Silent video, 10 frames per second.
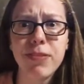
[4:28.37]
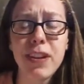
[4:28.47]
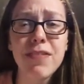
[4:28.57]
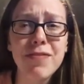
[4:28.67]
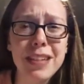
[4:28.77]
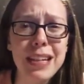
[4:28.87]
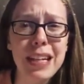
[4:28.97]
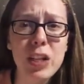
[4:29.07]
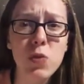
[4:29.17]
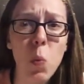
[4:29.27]

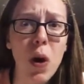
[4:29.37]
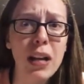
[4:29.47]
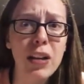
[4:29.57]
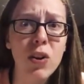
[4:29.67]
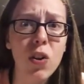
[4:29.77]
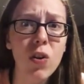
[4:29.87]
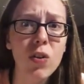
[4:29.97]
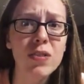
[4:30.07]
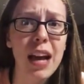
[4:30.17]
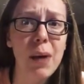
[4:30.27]
15, 20
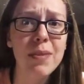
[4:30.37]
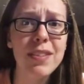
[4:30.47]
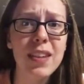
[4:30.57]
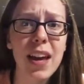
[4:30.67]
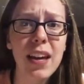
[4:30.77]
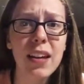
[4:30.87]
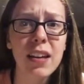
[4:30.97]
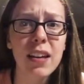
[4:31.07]
girls, I would say.